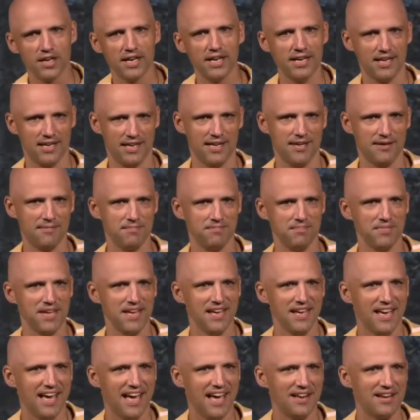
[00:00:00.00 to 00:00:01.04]
in Him.
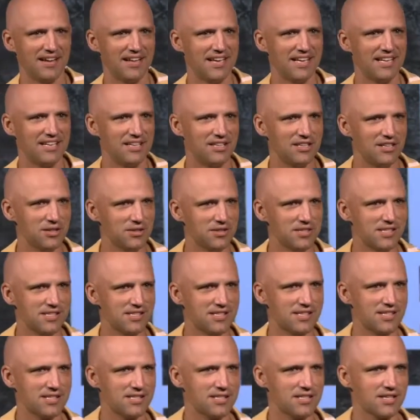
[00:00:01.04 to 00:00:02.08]
And it uses
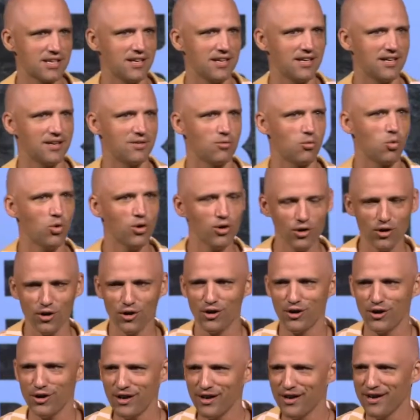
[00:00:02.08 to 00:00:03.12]
this
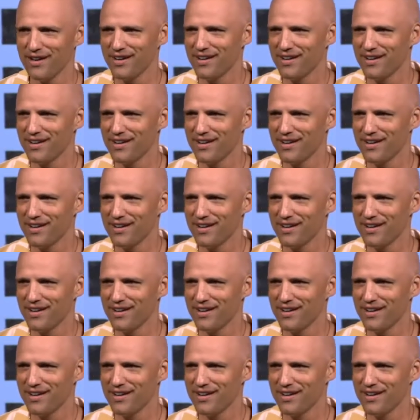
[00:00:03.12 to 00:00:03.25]
word,